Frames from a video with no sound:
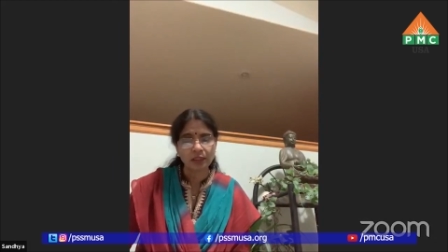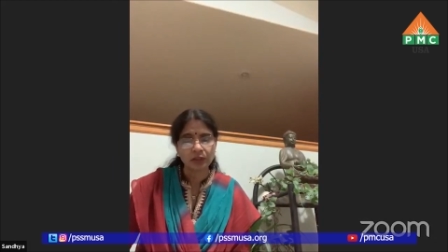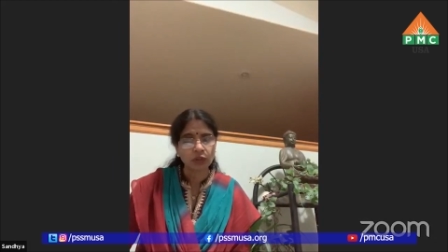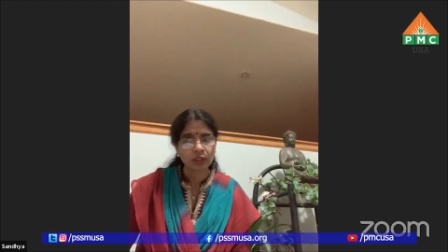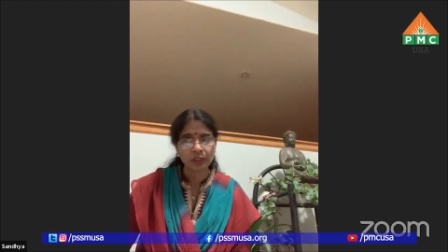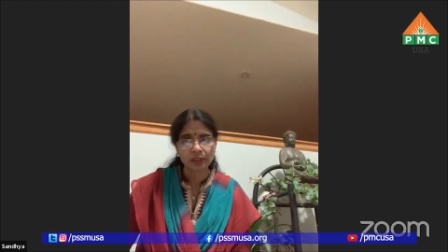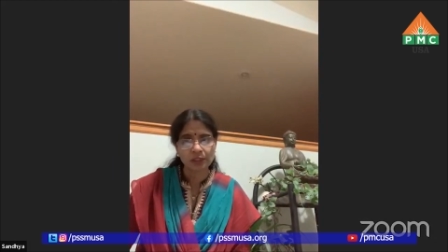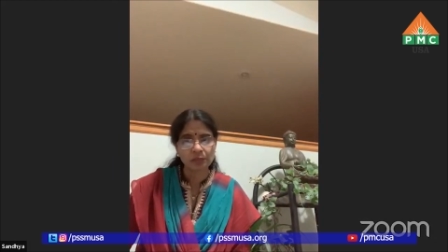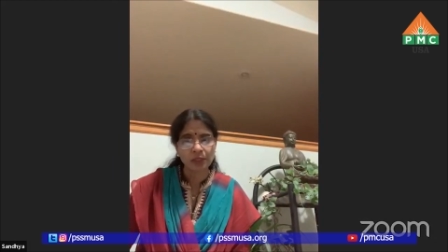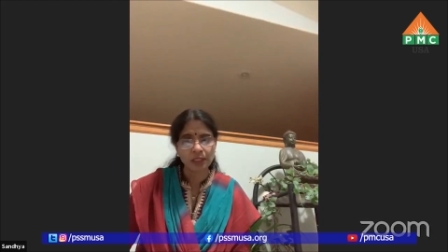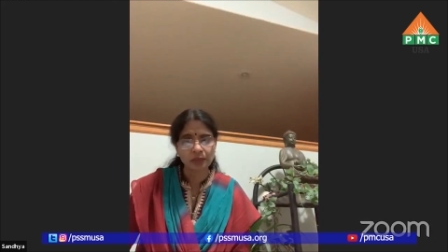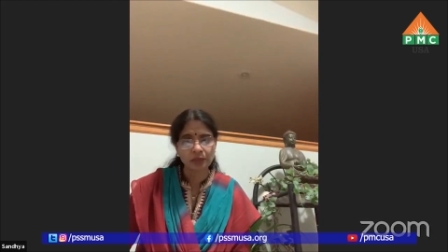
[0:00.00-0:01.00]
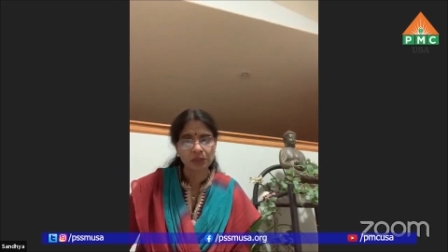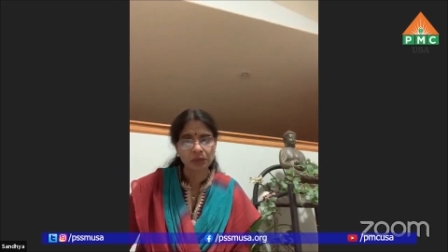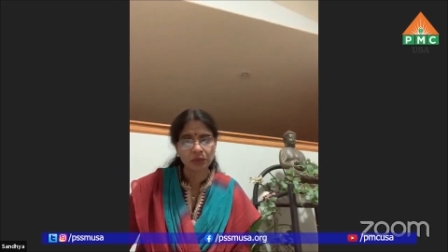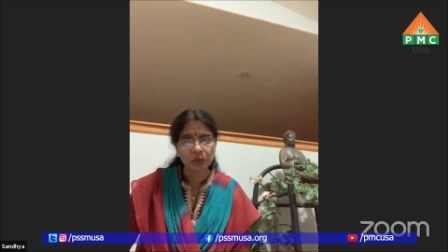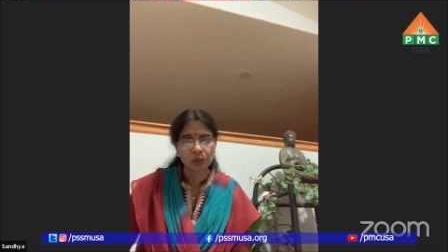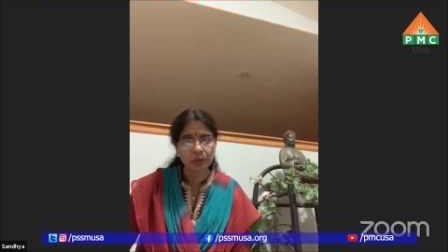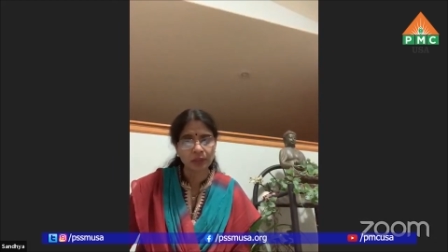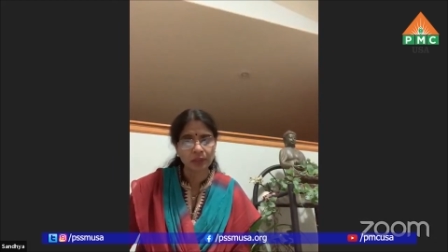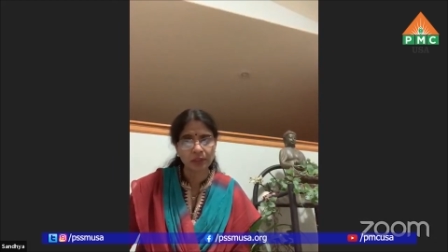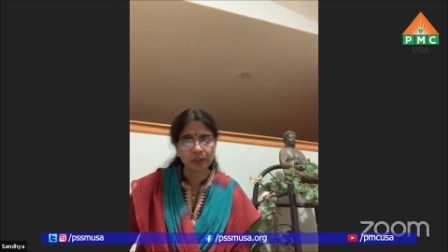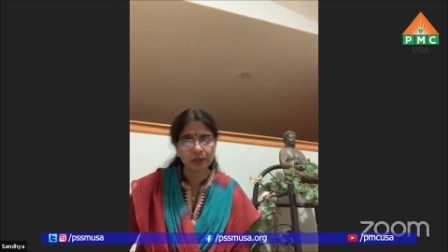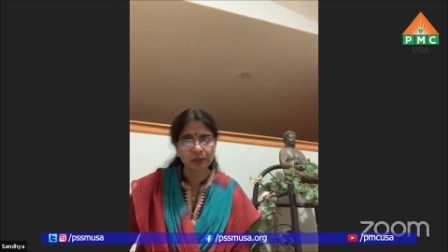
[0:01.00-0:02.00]
join this Madhavi's group,
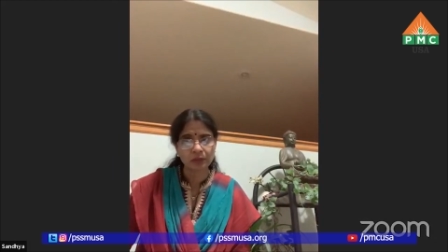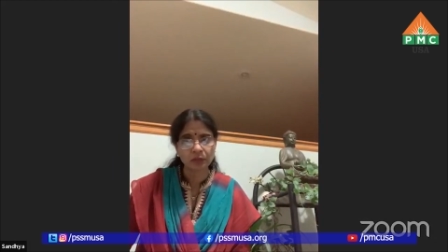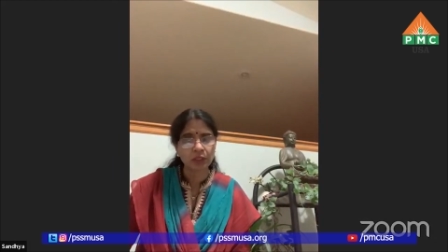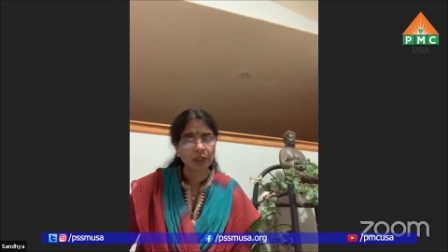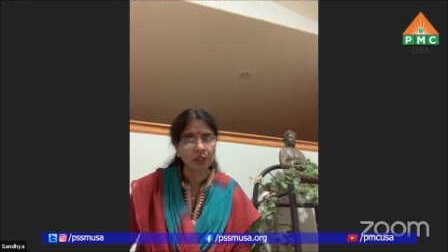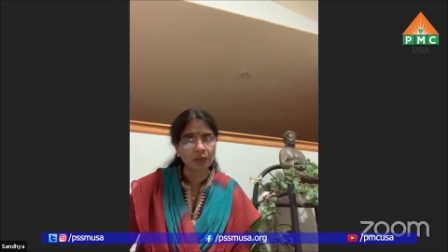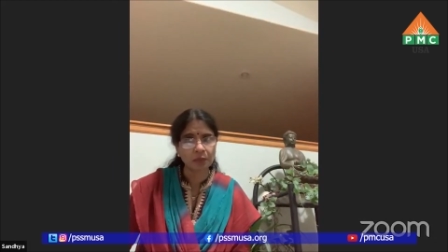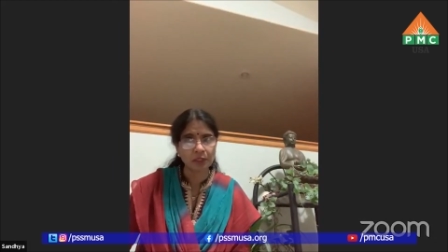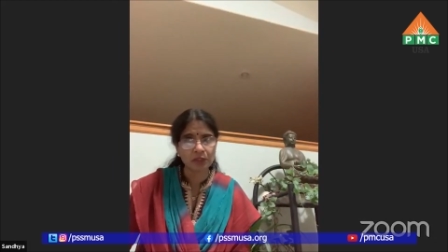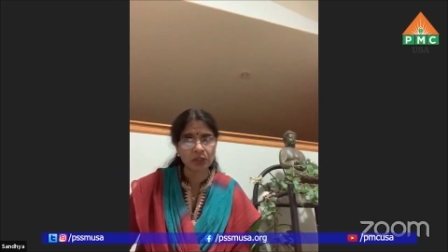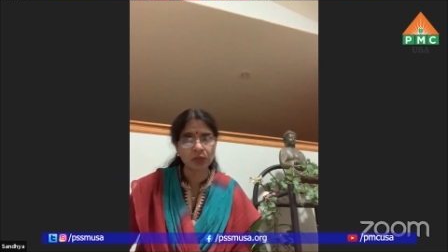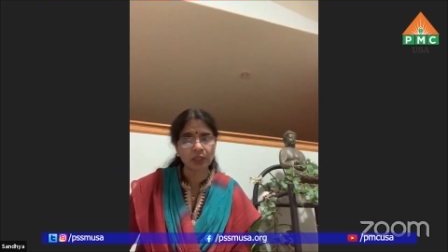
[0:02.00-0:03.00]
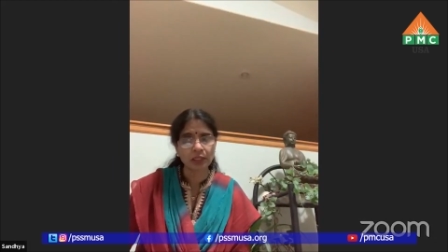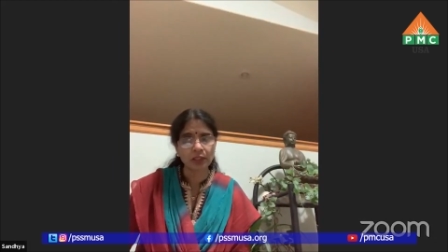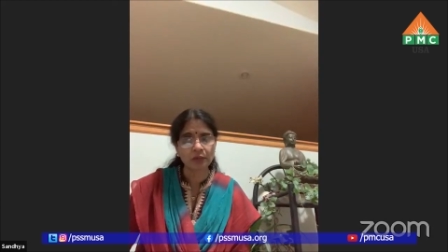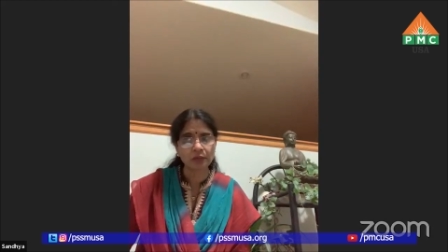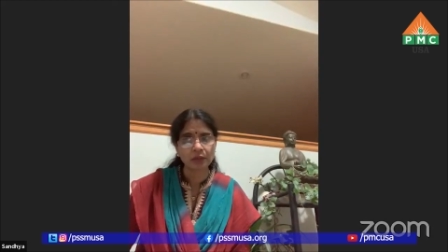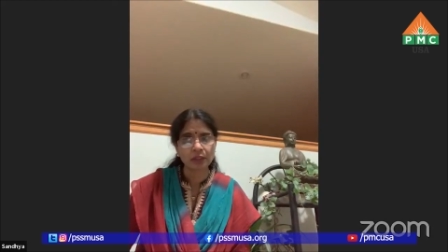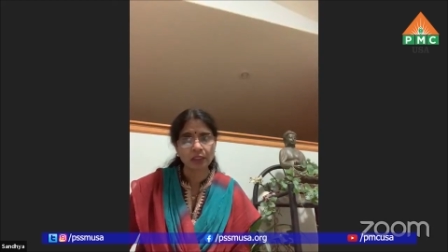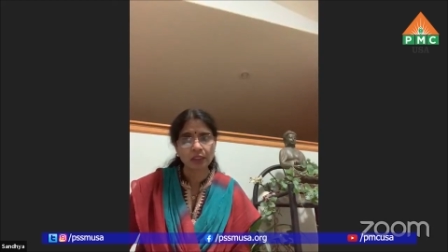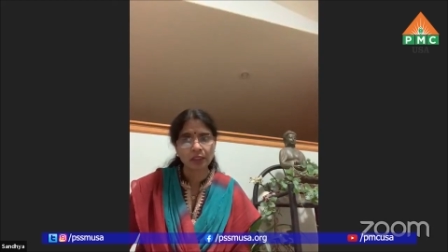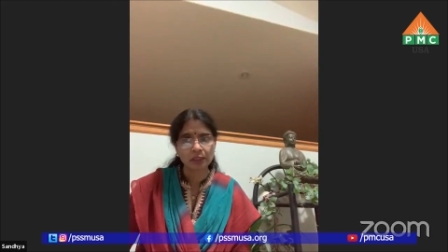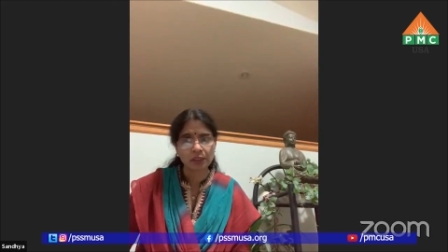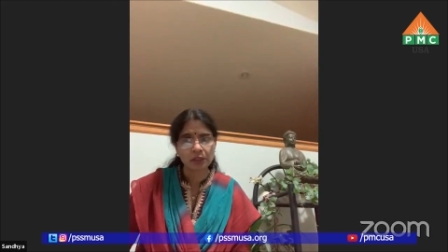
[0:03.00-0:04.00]
and we're all blessed to have
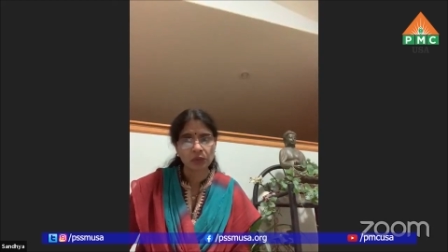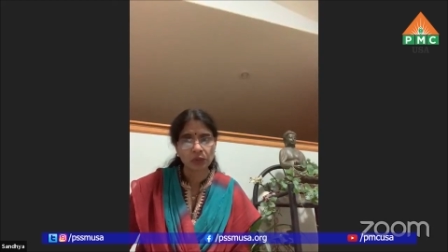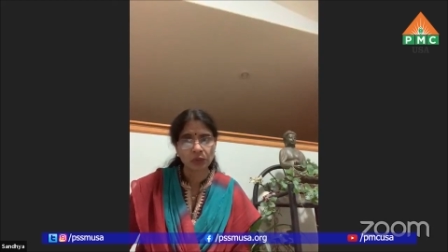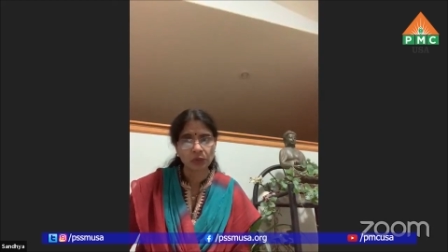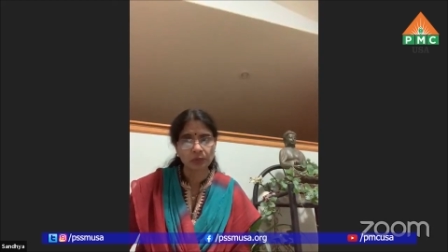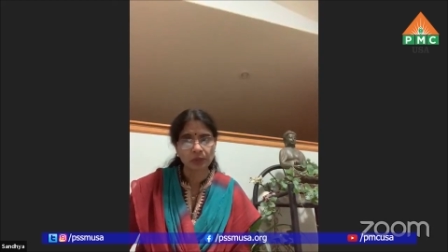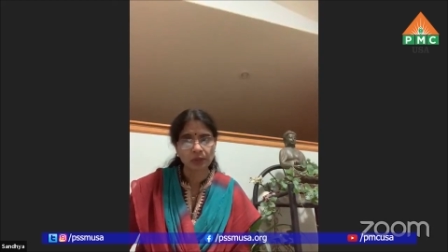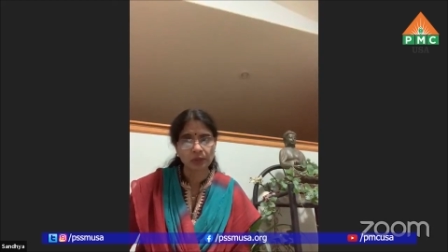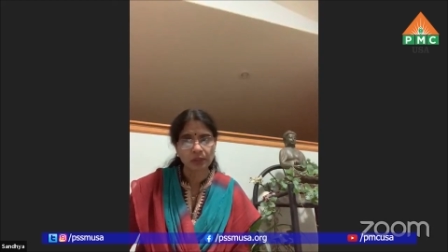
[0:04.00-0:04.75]
in this group.